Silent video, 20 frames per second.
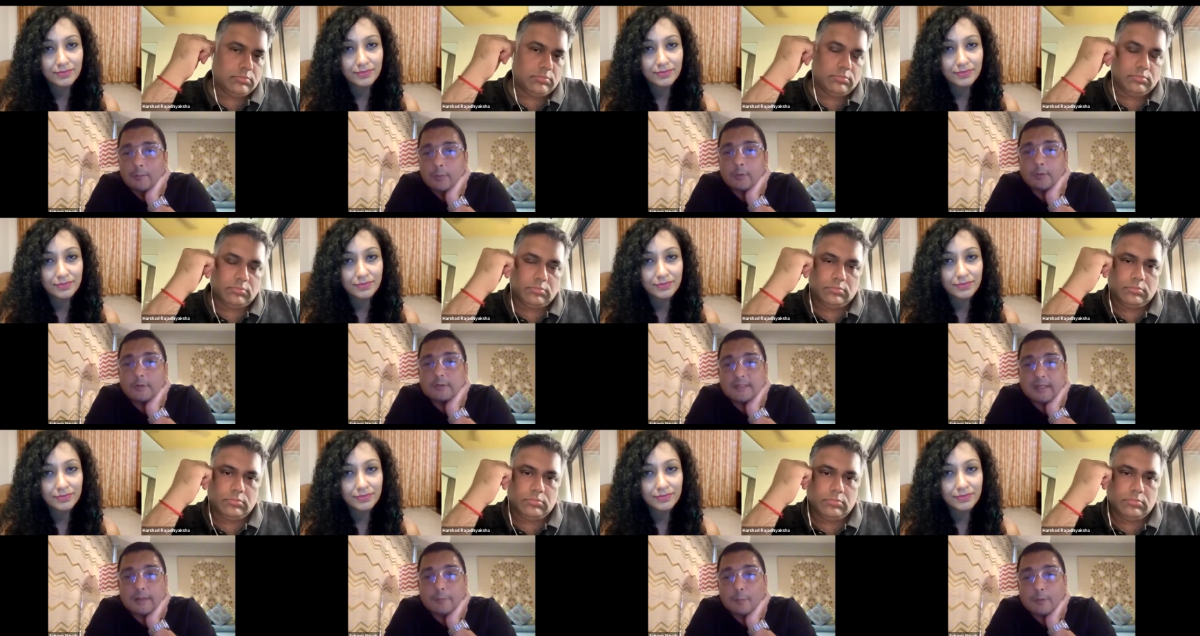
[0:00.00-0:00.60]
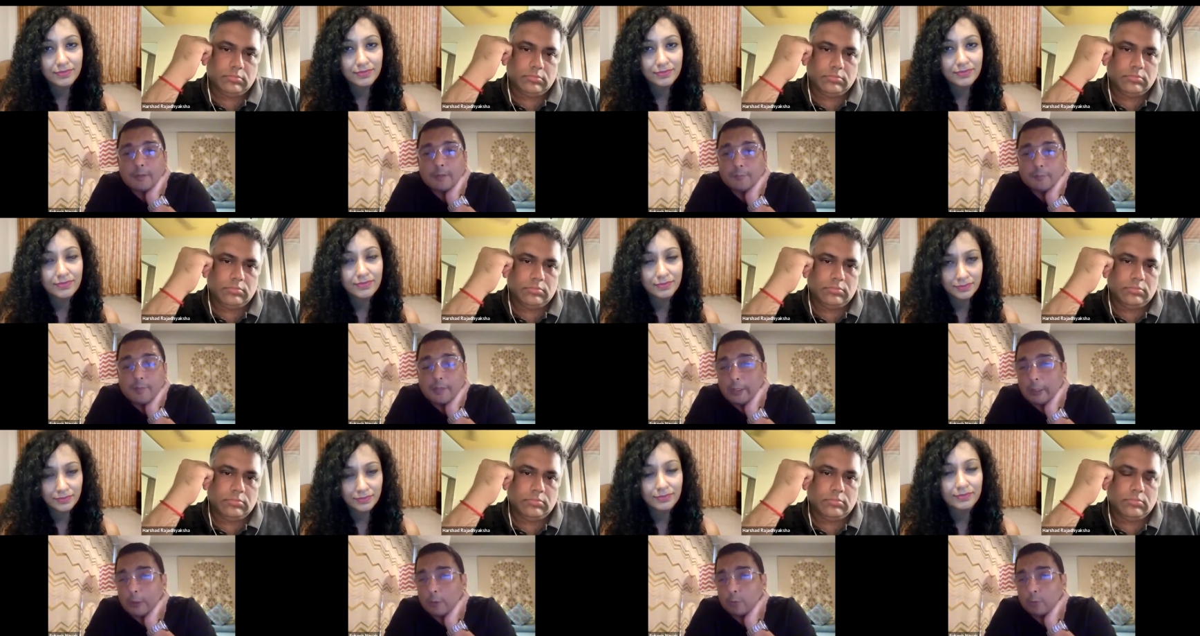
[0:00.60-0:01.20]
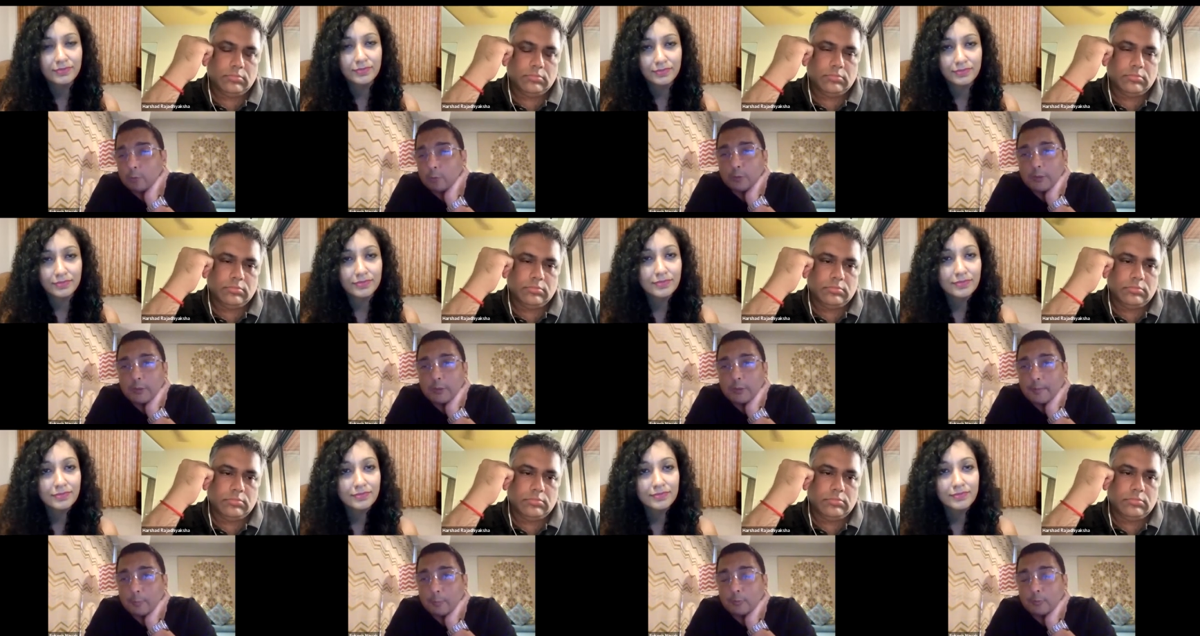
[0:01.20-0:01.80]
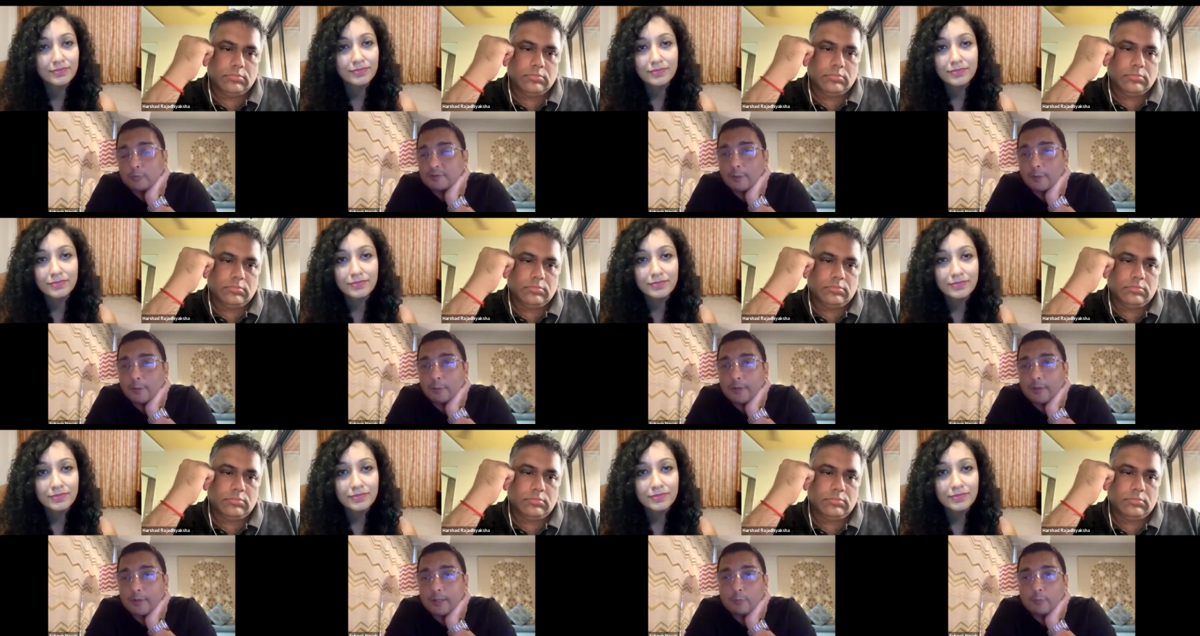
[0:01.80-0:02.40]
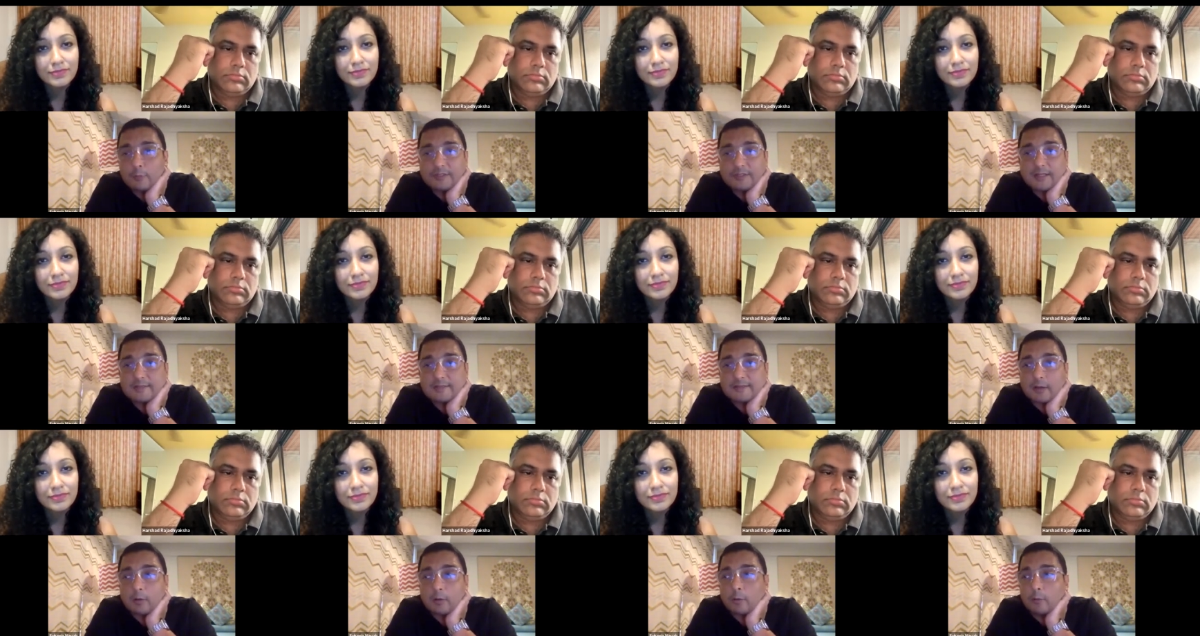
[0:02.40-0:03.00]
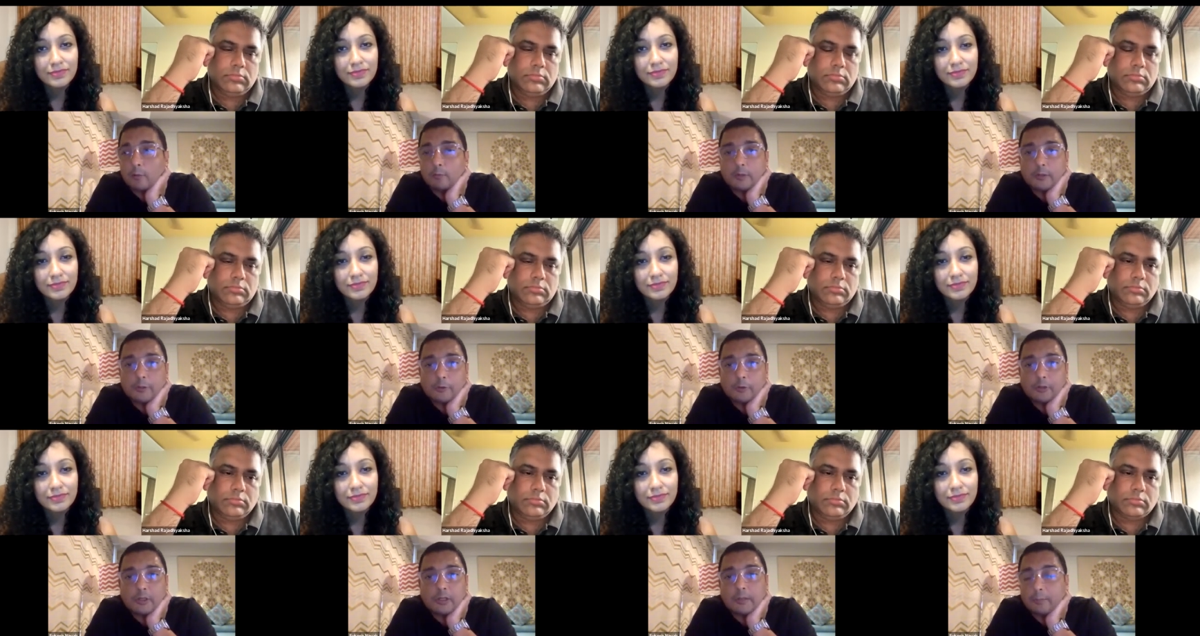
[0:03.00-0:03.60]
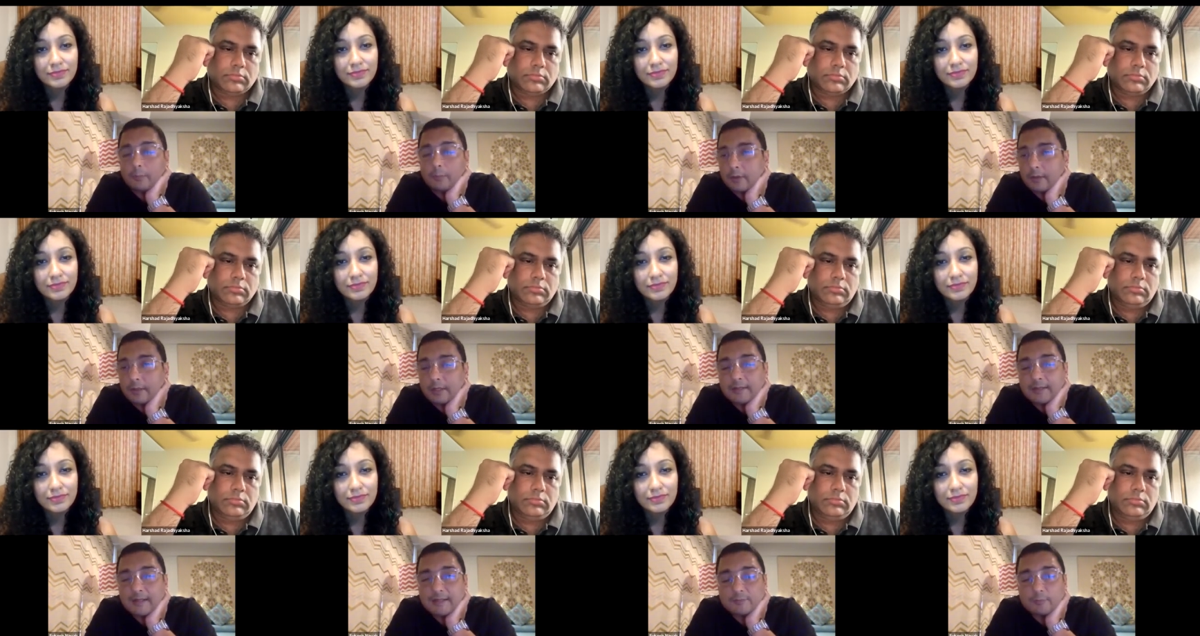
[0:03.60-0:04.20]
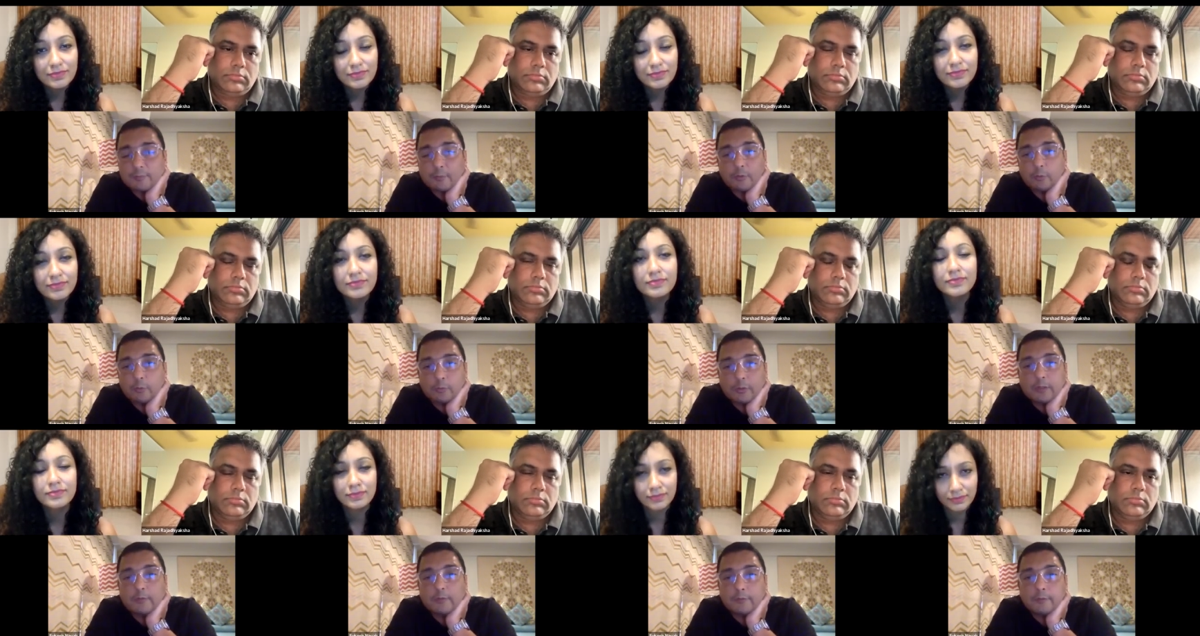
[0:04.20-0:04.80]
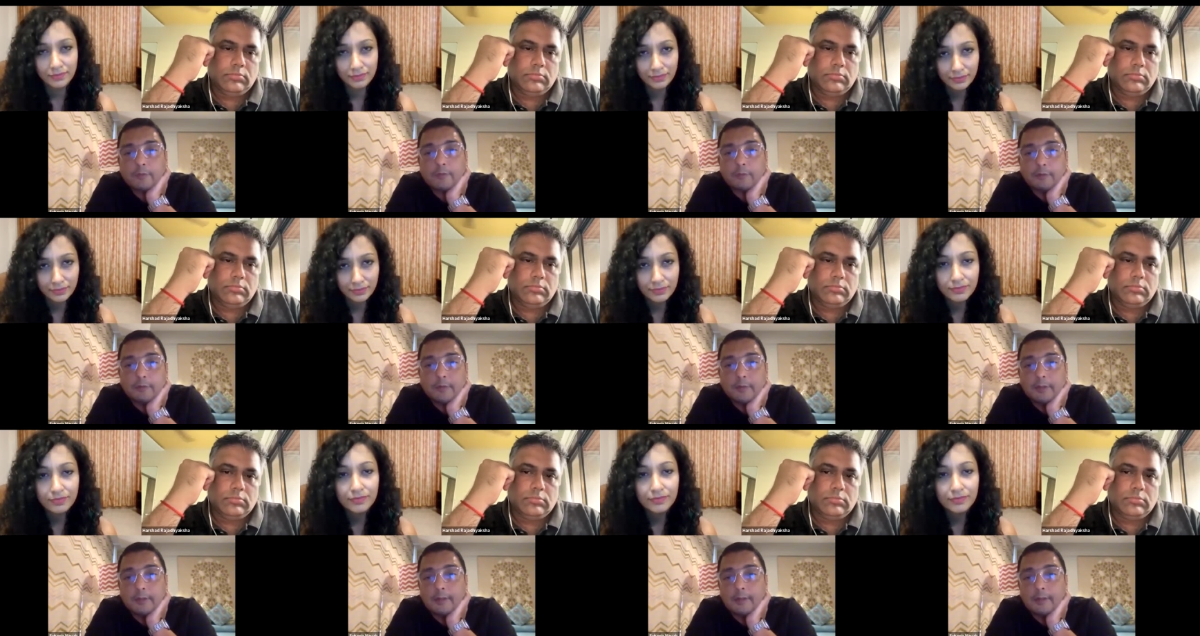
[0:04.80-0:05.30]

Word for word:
Speaker 1: because someone is waiting to put that post out there which gets the whole world talking about it and that's what you're looking for